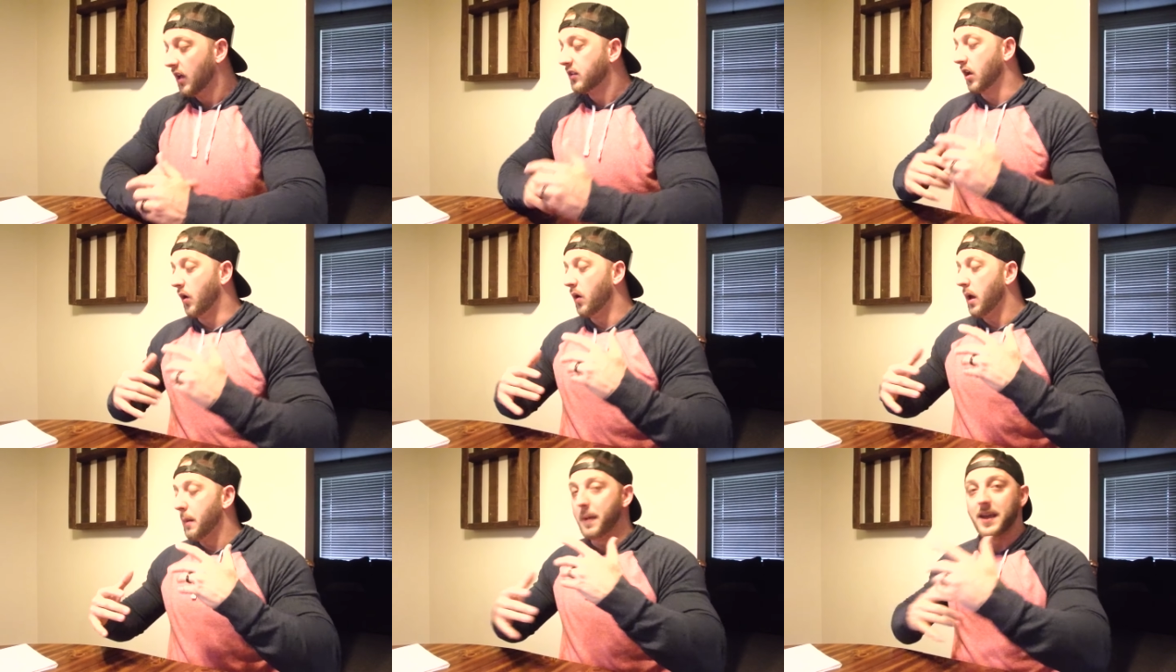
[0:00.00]

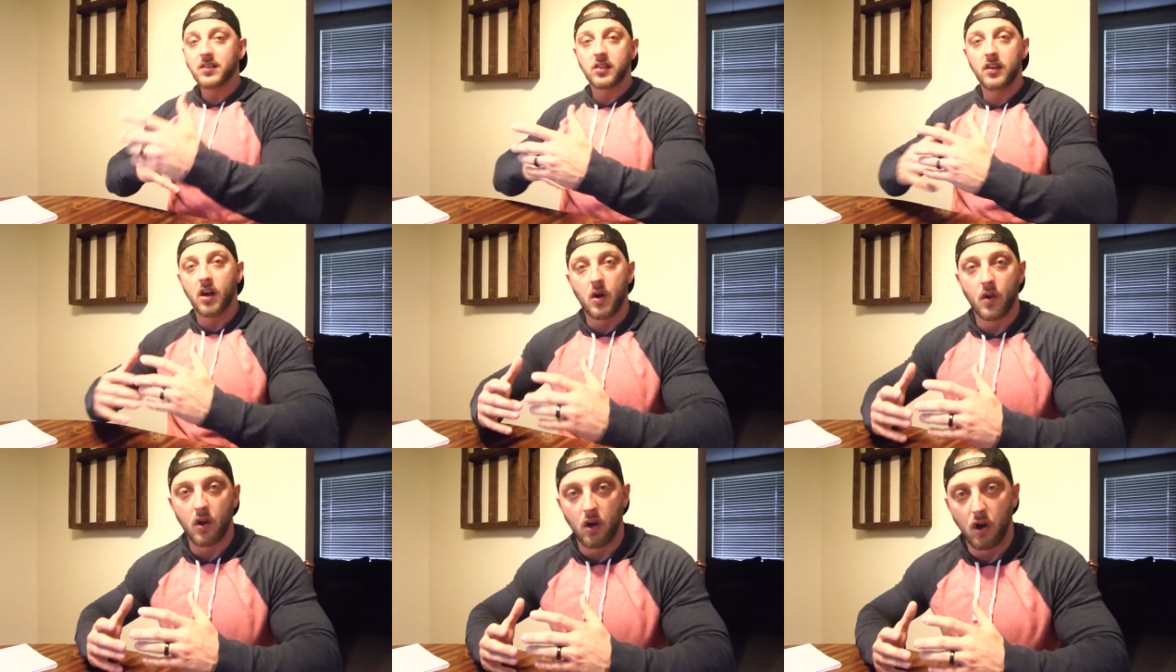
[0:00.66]
So basically,
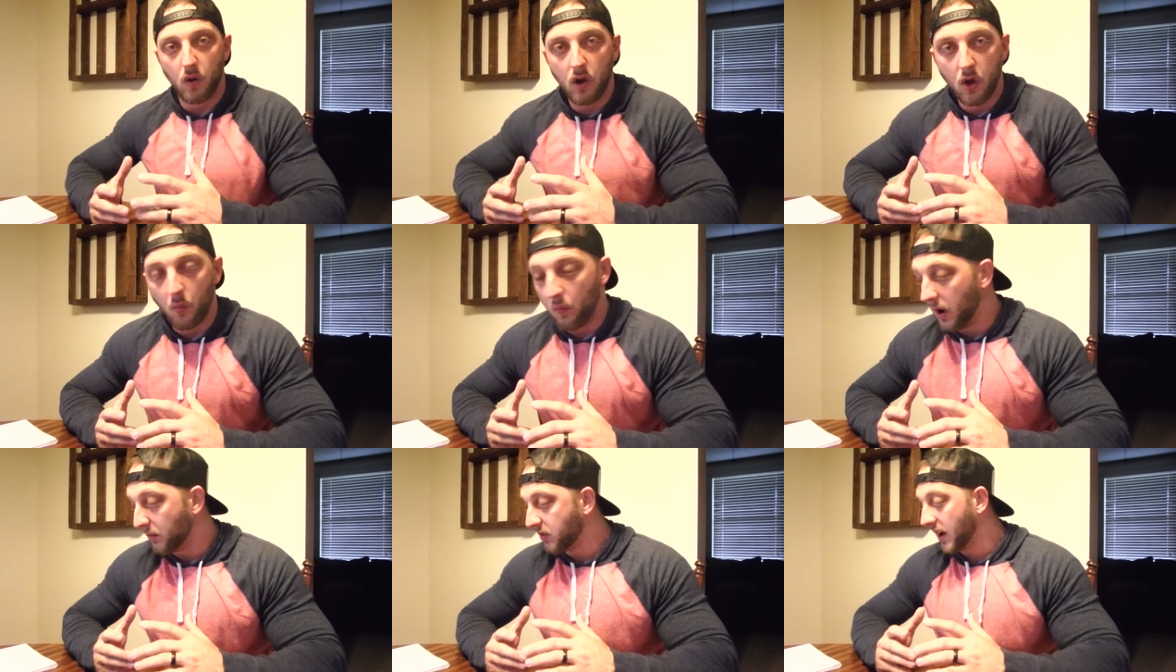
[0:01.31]
all in all,
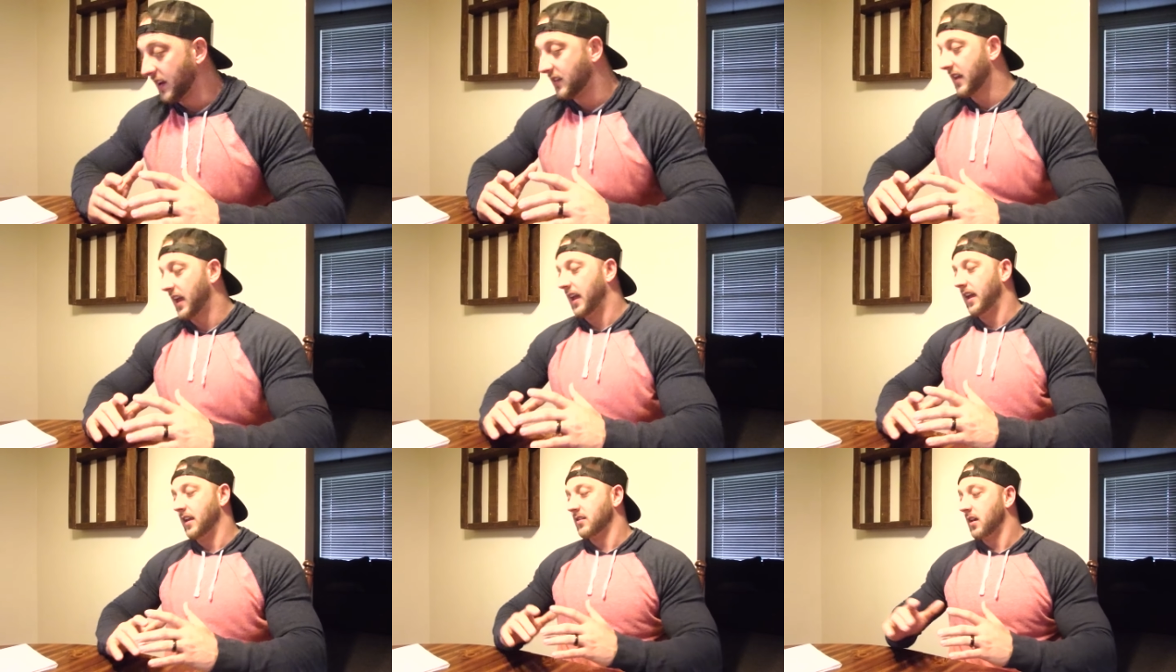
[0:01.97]
what I'm trying to
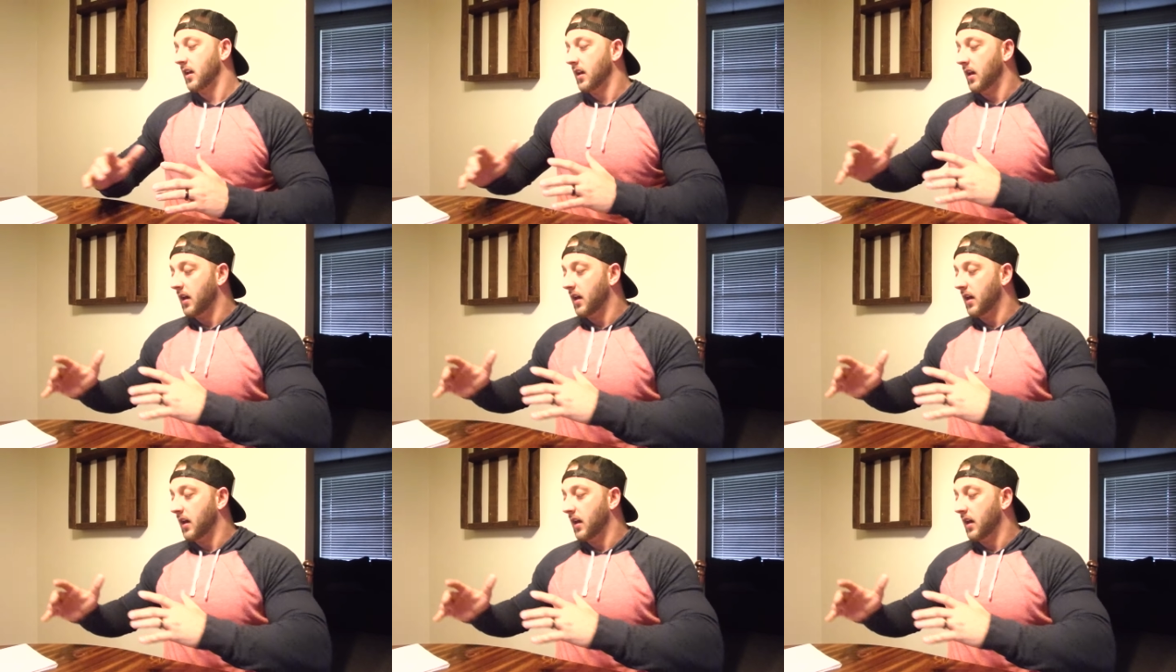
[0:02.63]
say is,